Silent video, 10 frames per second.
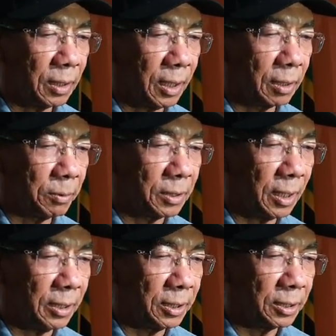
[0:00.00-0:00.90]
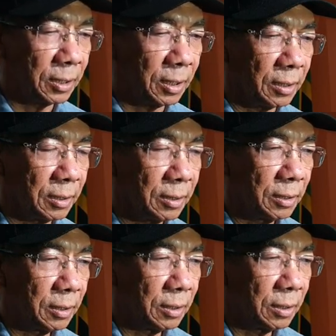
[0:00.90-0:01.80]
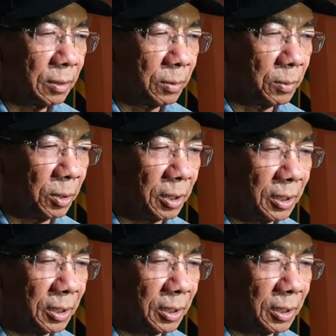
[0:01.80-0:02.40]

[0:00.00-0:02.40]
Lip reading: kind of retaliation and war